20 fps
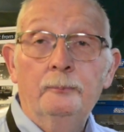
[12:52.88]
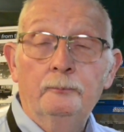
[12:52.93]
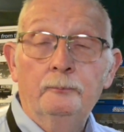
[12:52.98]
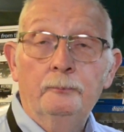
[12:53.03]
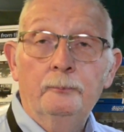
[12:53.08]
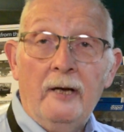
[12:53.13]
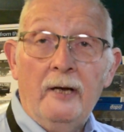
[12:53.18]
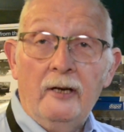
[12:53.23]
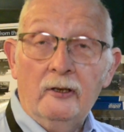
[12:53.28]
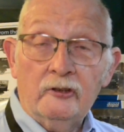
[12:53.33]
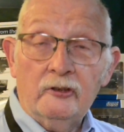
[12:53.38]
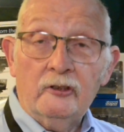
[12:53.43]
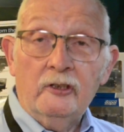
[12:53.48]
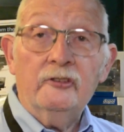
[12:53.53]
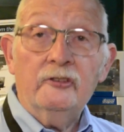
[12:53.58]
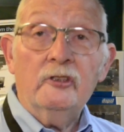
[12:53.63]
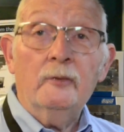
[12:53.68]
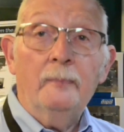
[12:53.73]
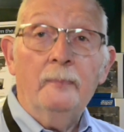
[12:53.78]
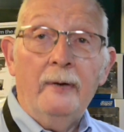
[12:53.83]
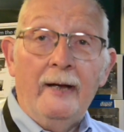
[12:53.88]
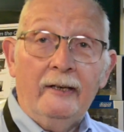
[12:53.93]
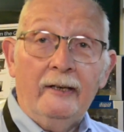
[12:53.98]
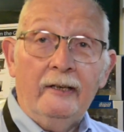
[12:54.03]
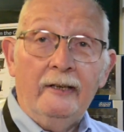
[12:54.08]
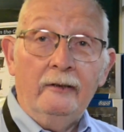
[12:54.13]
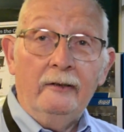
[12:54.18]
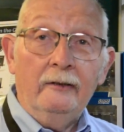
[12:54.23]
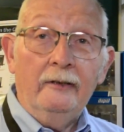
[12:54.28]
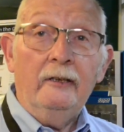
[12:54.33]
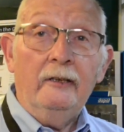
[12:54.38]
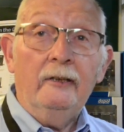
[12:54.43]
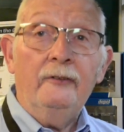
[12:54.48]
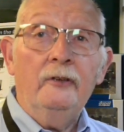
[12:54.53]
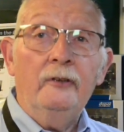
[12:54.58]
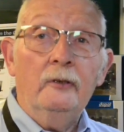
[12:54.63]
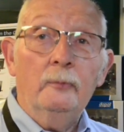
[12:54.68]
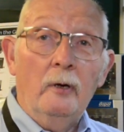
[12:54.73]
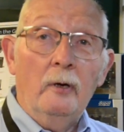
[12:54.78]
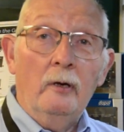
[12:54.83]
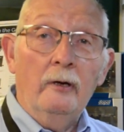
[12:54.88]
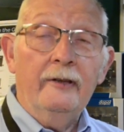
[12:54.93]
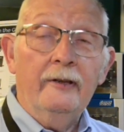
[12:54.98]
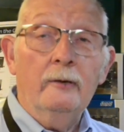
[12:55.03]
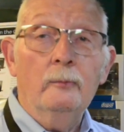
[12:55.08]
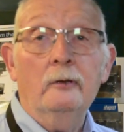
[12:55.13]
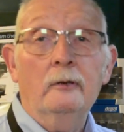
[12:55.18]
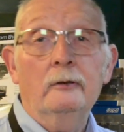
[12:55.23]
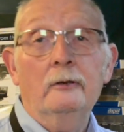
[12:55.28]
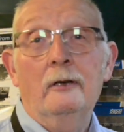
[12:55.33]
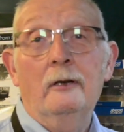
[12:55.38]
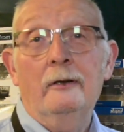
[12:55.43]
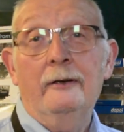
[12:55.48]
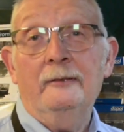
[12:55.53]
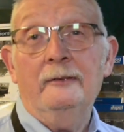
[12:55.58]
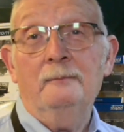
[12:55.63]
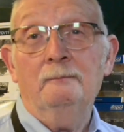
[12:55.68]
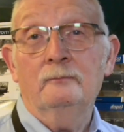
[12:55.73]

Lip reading: postage and packing if you buy them online.